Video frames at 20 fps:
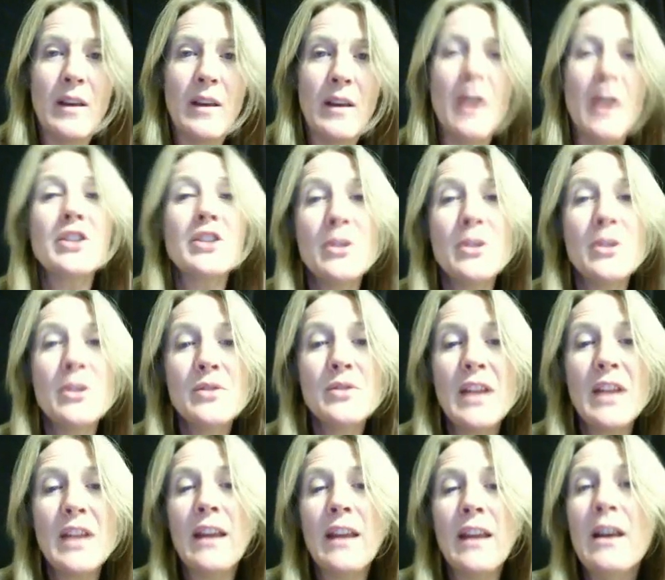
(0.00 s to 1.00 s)
On
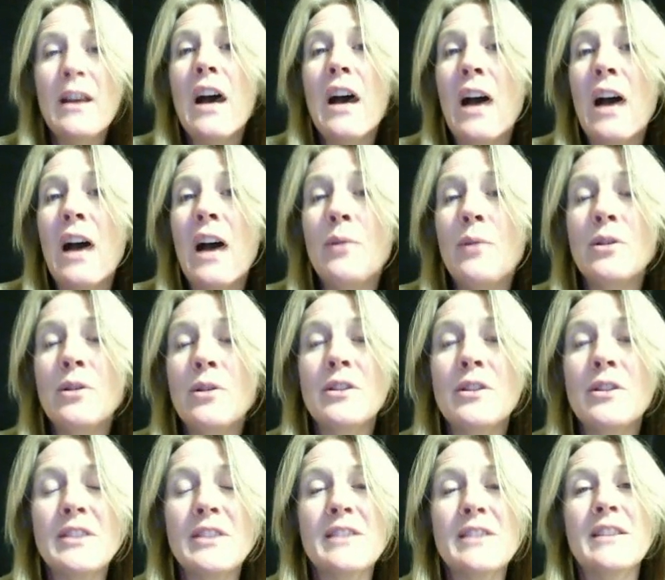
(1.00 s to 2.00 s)
Tuesday, I will
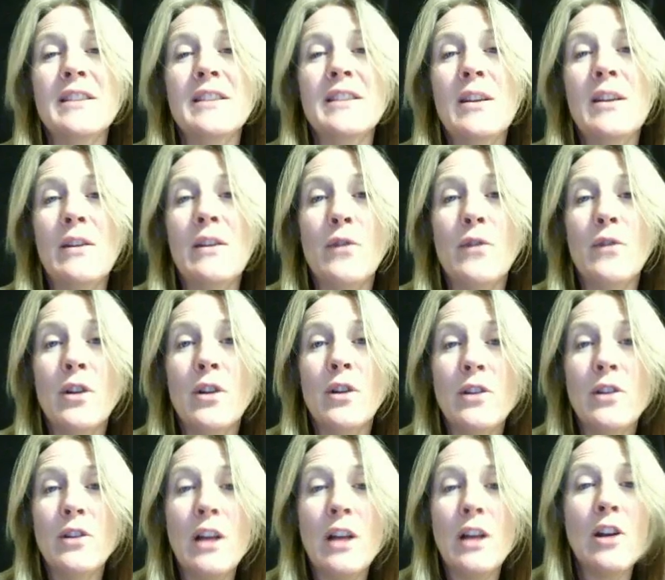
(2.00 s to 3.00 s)
look to see for a
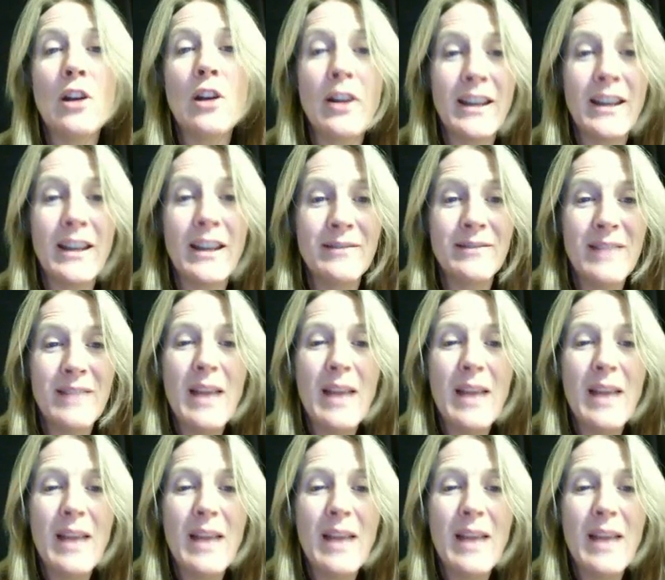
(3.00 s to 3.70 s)
login